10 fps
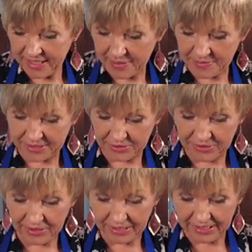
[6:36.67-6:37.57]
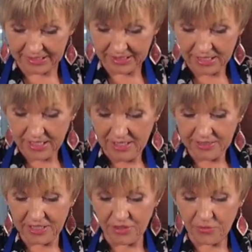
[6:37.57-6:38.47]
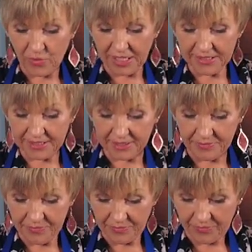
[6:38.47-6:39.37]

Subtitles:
absolutely. Don't waste them.